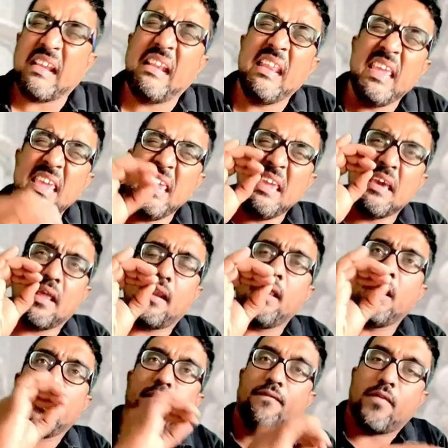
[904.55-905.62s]
clearly
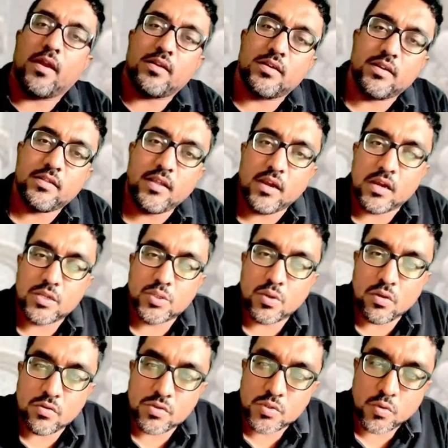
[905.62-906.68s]
reflected in the
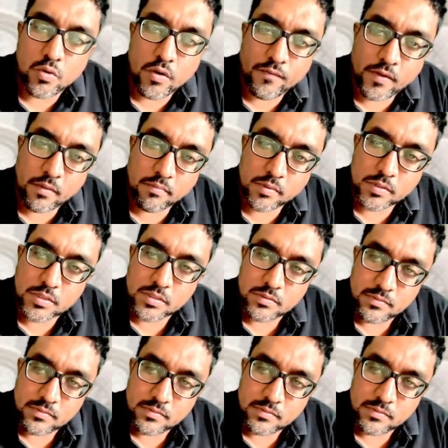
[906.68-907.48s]
Khajuraho School of Temple.